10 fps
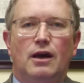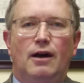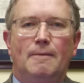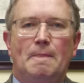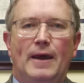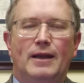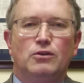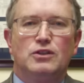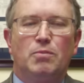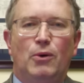I
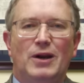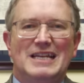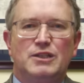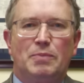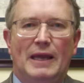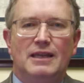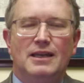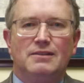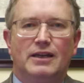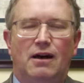don't support
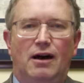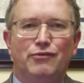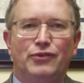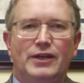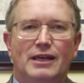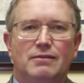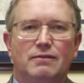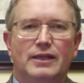expanding the conflict.